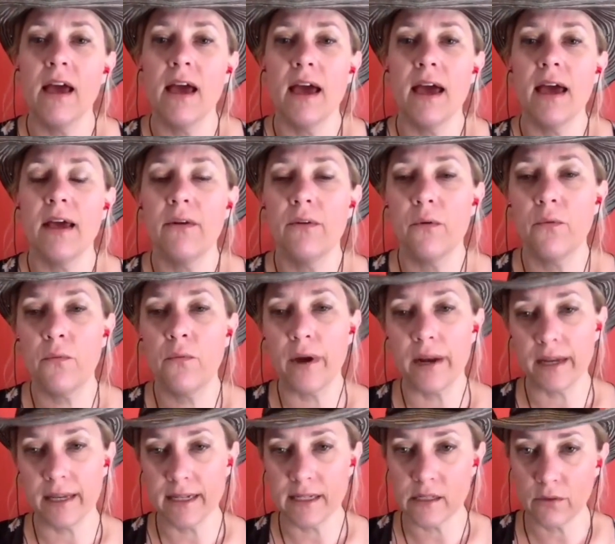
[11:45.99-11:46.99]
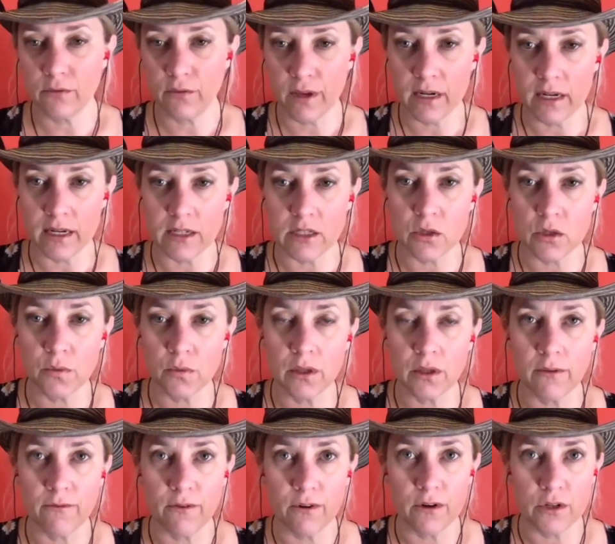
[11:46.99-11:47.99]
And when he's finished with
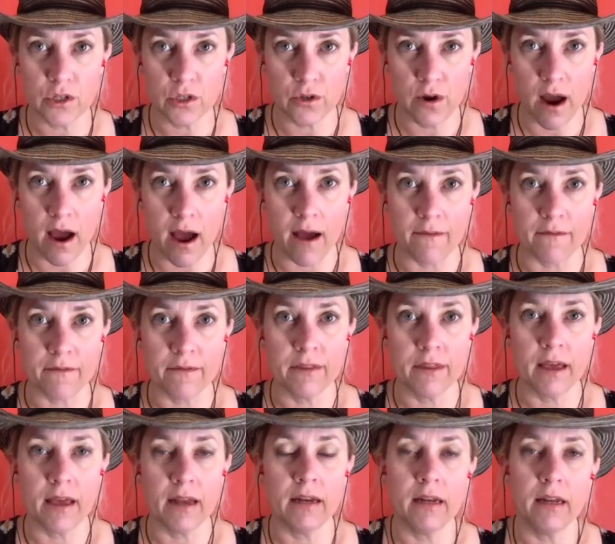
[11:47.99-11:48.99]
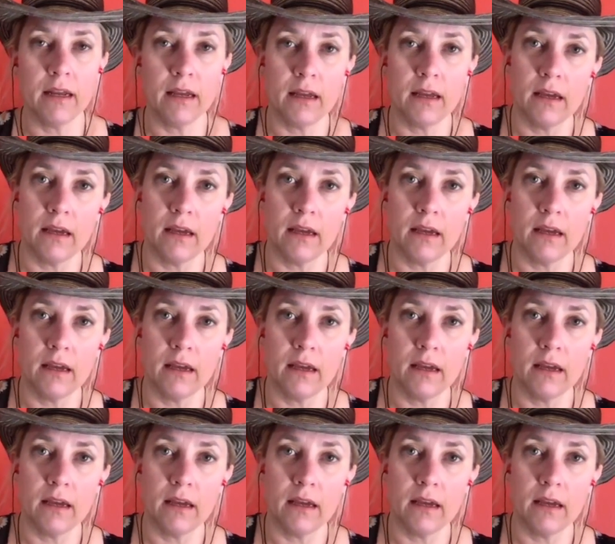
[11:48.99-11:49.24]
the first draft, then